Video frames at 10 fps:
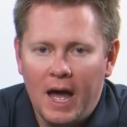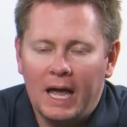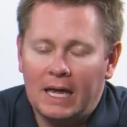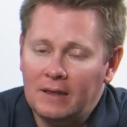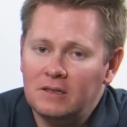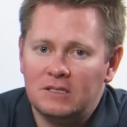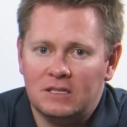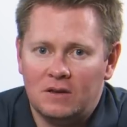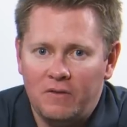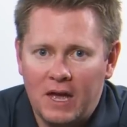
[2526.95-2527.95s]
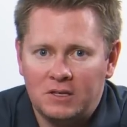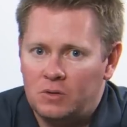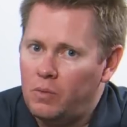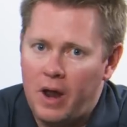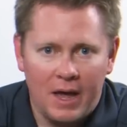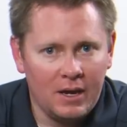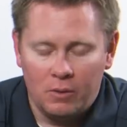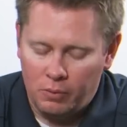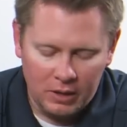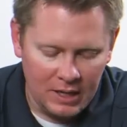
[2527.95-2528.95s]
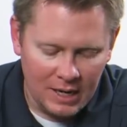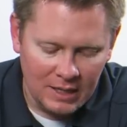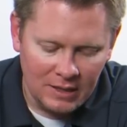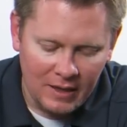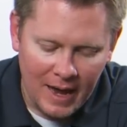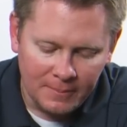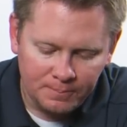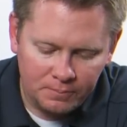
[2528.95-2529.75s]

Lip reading: Again, this is advanced, and we're not going to really get into that.